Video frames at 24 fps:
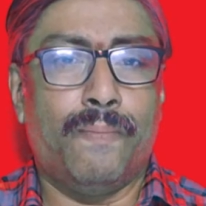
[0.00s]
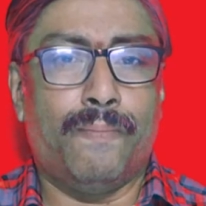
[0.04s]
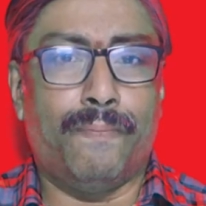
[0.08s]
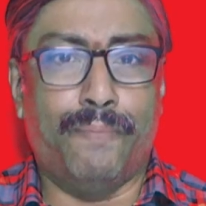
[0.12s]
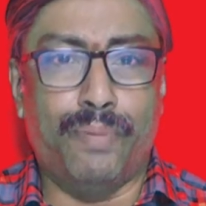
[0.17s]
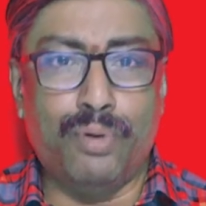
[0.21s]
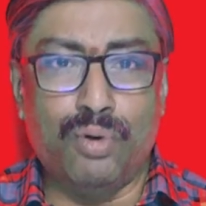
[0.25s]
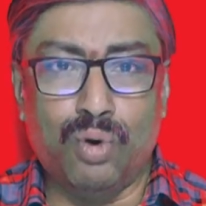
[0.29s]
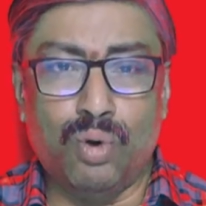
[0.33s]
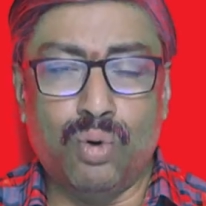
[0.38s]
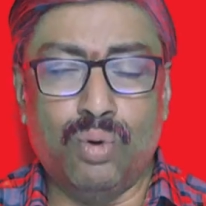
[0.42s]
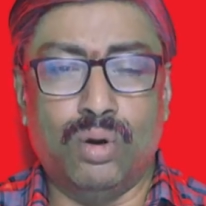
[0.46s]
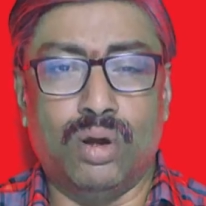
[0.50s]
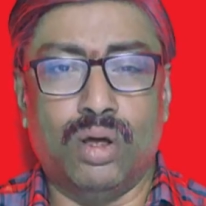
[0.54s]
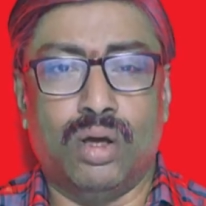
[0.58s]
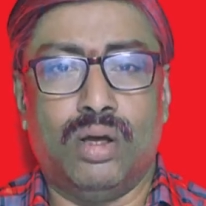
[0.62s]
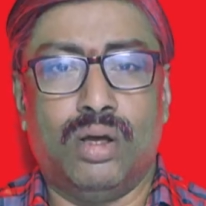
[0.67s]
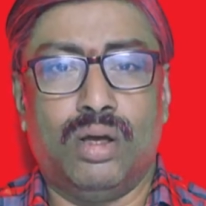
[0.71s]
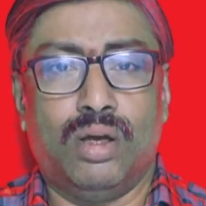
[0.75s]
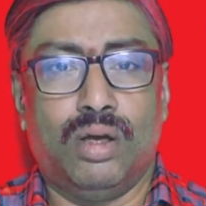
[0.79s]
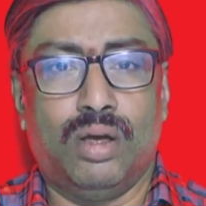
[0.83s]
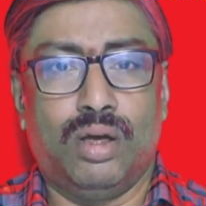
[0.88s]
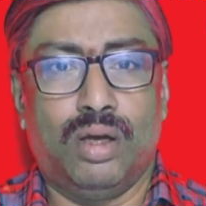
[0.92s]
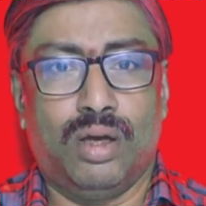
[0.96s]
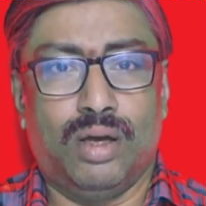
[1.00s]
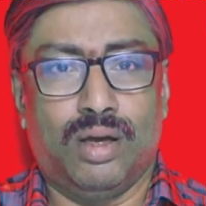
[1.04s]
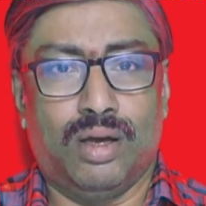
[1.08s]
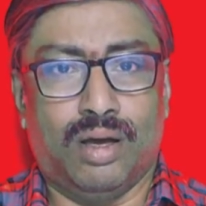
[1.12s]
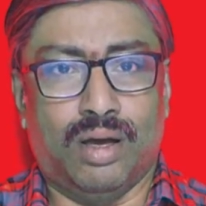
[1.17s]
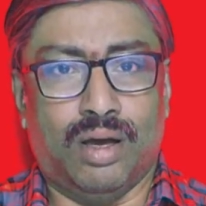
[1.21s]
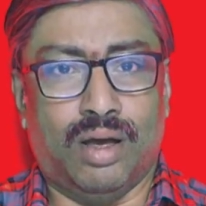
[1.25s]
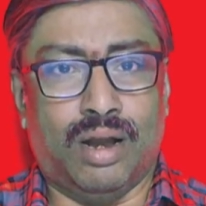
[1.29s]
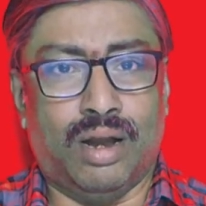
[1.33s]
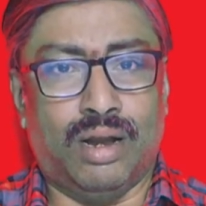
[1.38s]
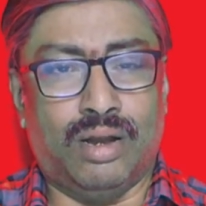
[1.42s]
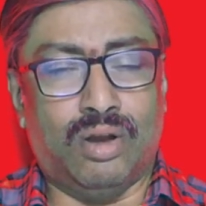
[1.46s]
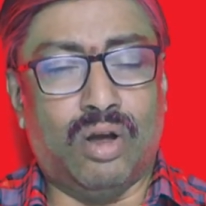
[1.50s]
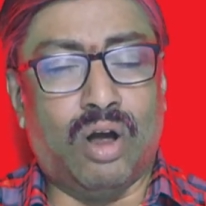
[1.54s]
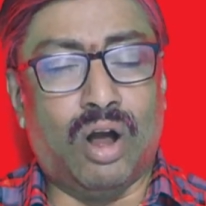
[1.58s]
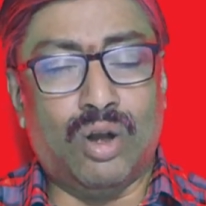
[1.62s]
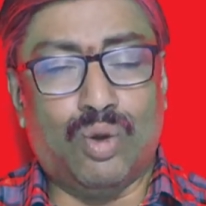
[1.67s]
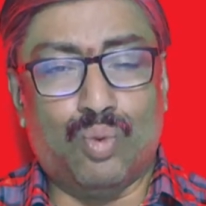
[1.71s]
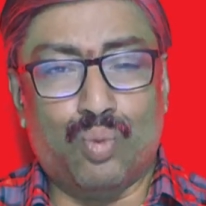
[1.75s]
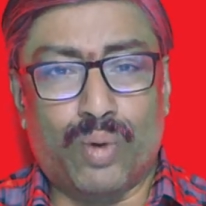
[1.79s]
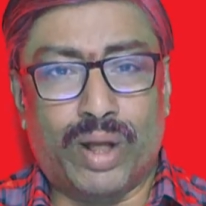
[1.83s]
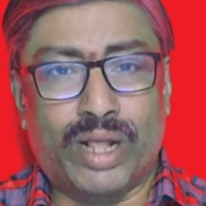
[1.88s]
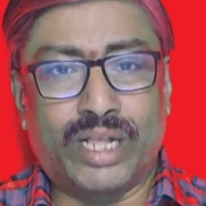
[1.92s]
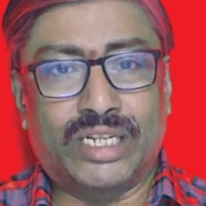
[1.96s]
proved
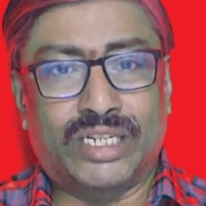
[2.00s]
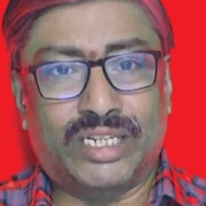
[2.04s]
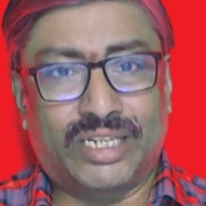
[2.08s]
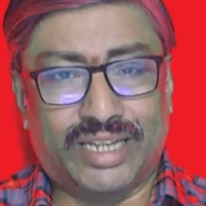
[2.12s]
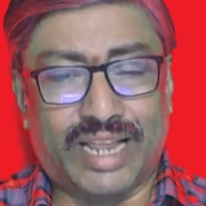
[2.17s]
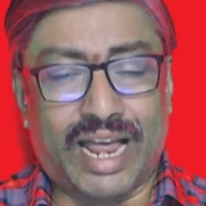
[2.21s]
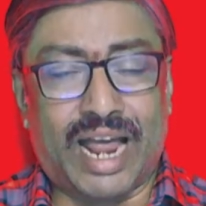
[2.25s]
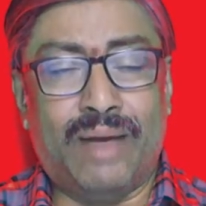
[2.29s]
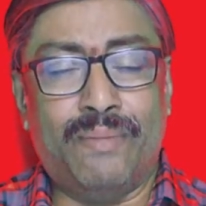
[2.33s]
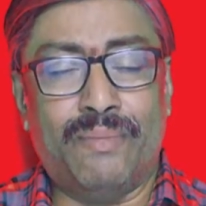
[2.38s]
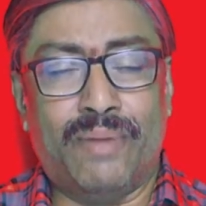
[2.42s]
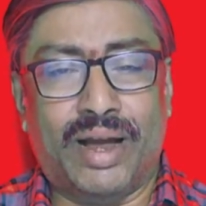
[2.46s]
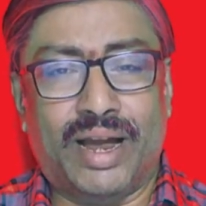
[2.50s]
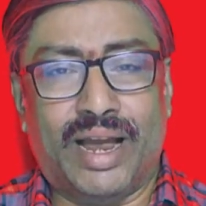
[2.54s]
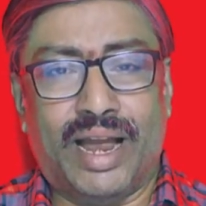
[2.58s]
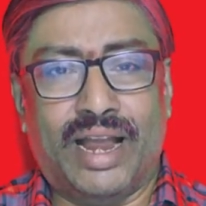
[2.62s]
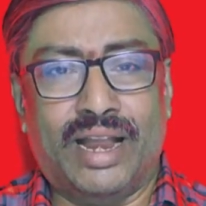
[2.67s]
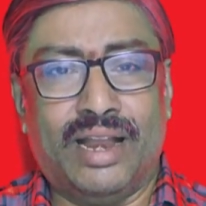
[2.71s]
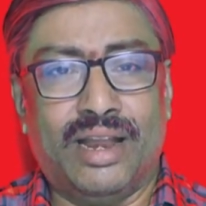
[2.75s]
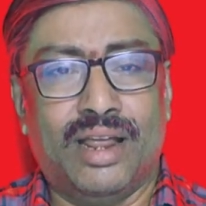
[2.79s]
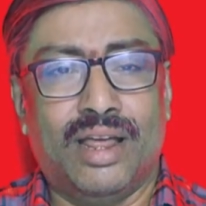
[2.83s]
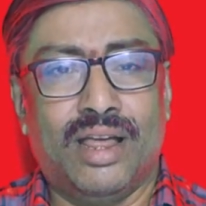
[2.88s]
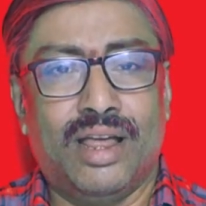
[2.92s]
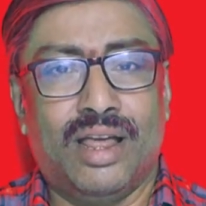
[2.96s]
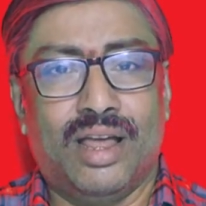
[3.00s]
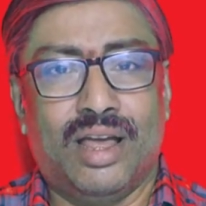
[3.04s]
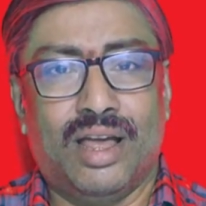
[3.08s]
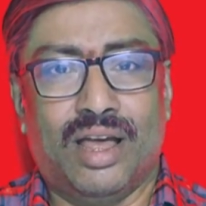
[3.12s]
not once, time again.